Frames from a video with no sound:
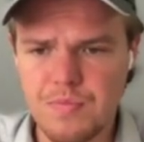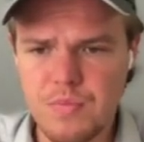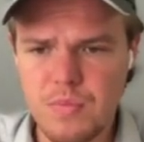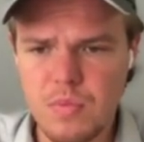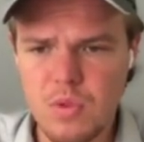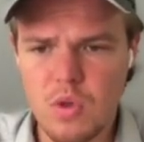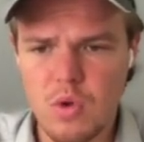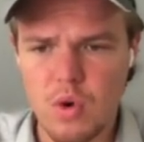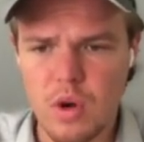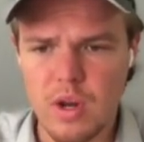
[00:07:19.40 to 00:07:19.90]

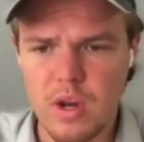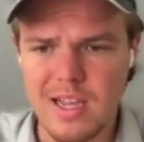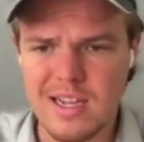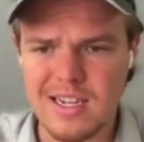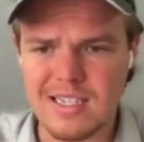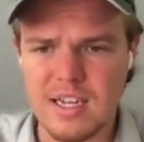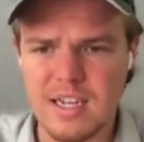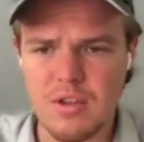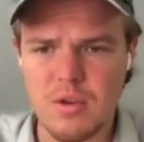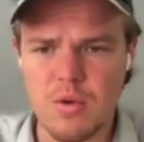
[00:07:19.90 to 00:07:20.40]
We're going to hit
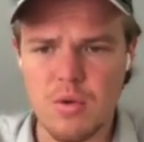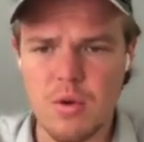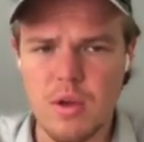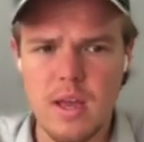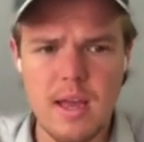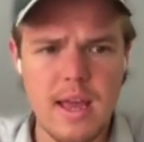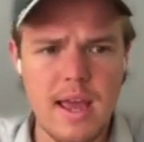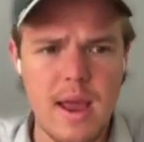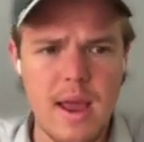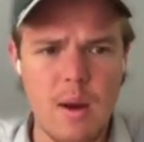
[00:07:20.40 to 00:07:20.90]
continue,
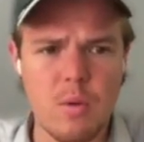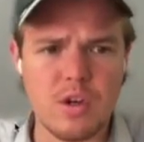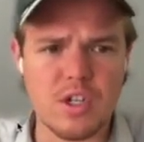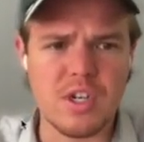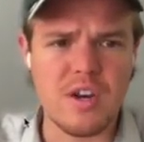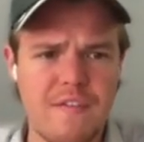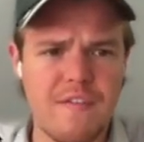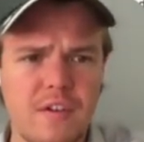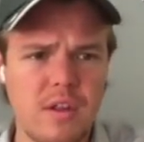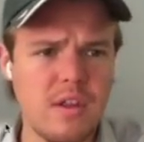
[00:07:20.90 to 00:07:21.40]
and we're just
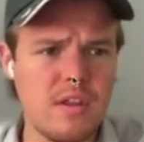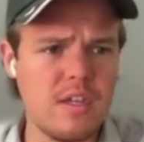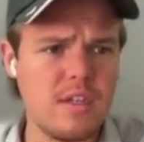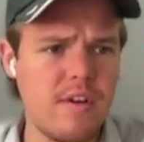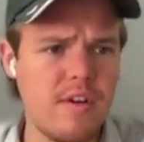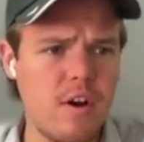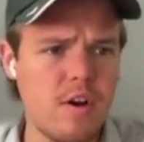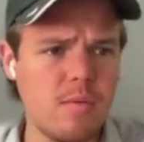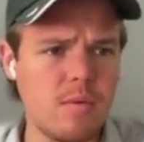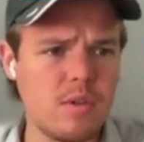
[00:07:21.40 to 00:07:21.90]
going to fill in these
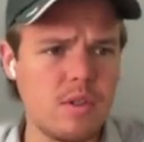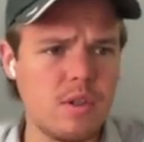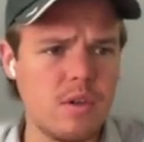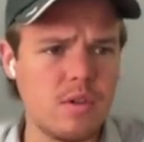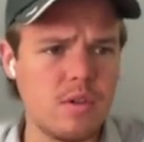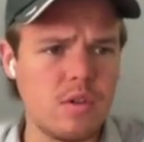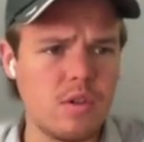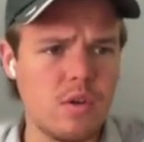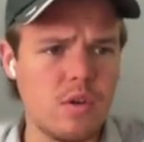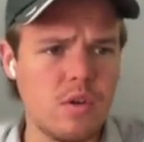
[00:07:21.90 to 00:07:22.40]
variables here.
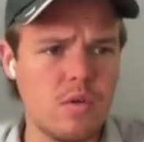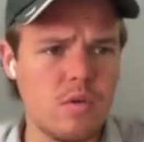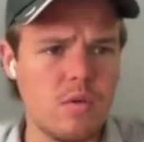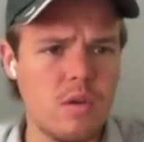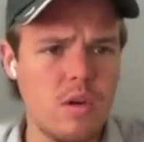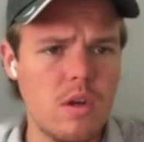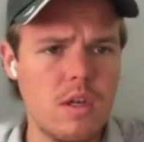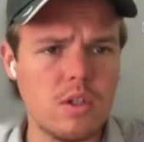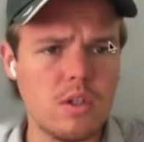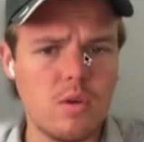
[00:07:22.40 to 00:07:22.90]
So
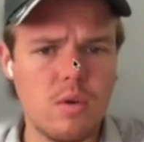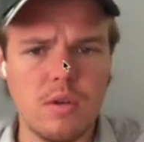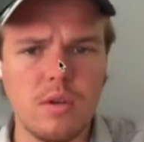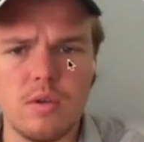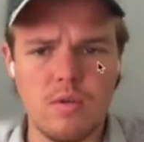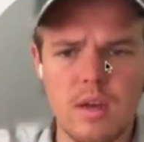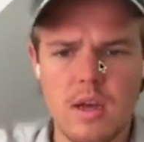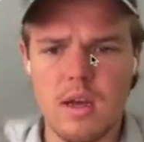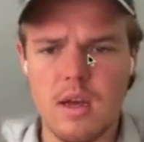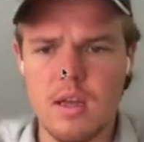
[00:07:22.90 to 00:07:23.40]
let's go ahead and do
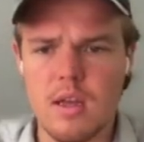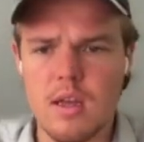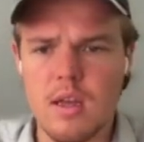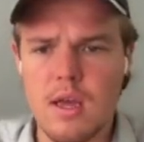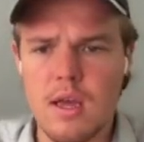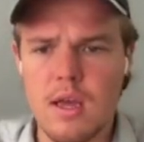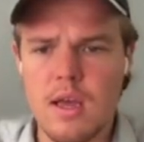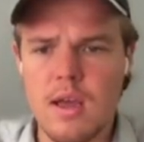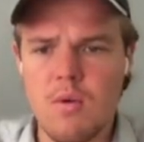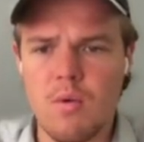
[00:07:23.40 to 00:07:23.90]
that.
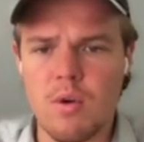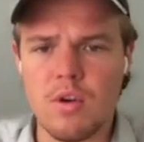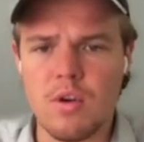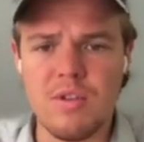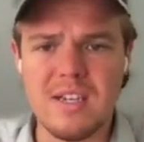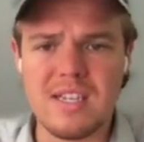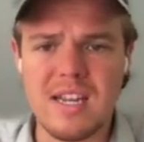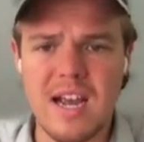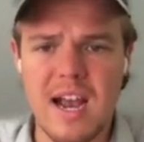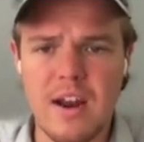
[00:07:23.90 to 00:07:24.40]
We're going to
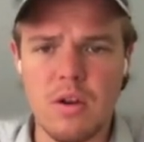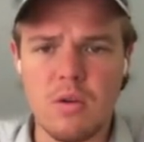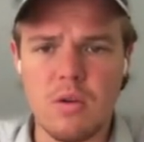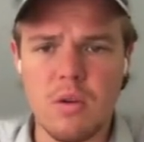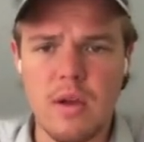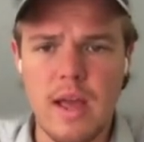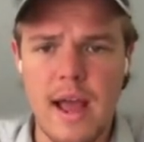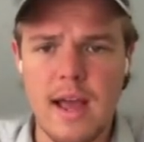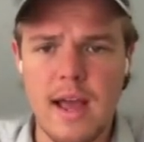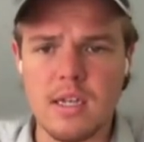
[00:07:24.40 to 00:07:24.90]
do the title
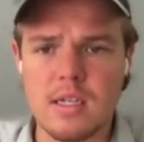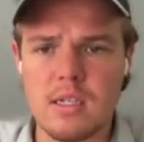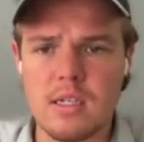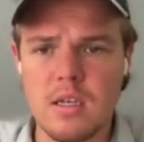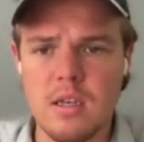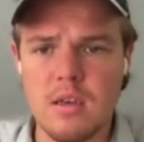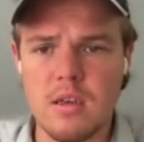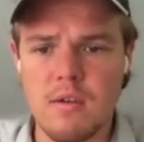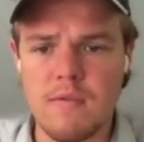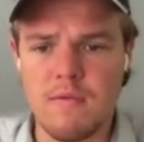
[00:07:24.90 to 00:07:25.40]
as
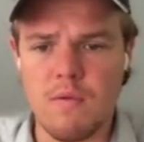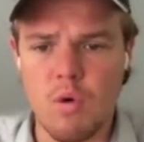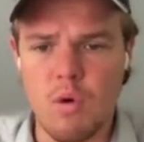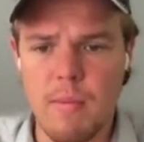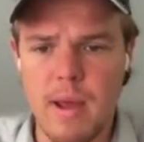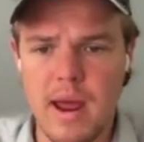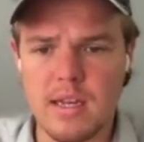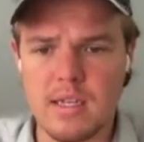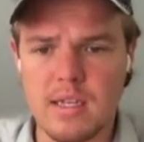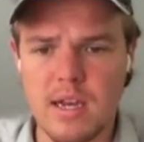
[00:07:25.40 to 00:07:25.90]
the
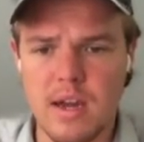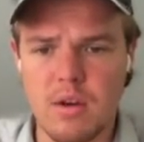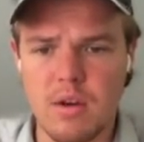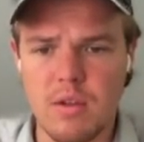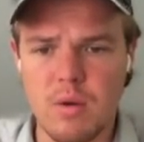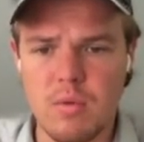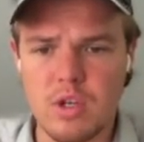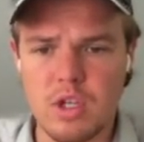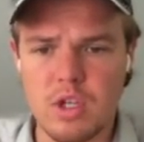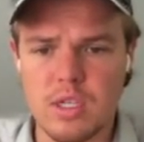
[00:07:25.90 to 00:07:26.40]
formatted title
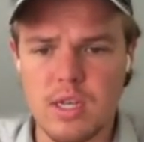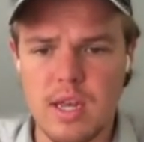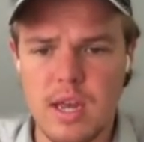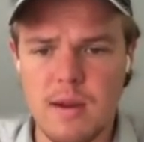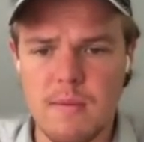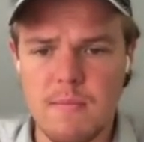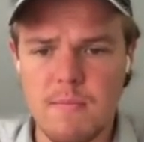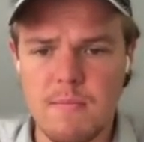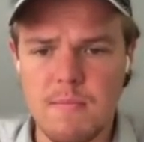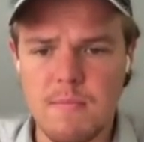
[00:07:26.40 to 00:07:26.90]
that we just
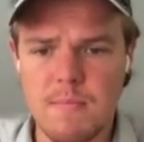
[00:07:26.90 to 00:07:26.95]
had.